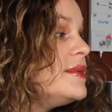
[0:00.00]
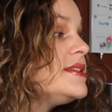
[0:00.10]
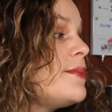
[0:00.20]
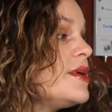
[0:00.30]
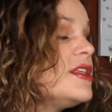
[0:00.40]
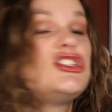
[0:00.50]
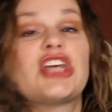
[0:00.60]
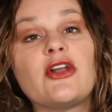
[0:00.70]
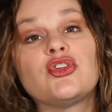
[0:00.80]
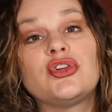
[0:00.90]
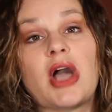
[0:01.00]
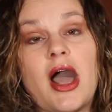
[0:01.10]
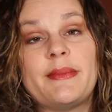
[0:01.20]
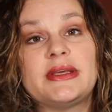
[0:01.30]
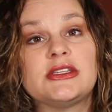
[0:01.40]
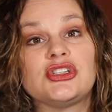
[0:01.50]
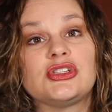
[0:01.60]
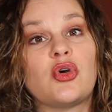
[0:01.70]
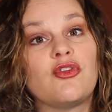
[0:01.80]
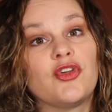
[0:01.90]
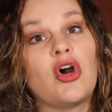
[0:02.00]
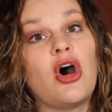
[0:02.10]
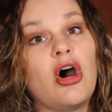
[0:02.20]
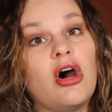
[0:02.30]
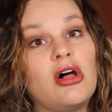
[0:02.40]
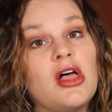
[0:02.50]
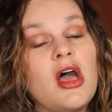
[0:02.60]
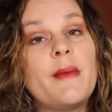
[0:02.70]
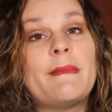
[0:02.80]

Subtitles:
Some of the general comments, just overall,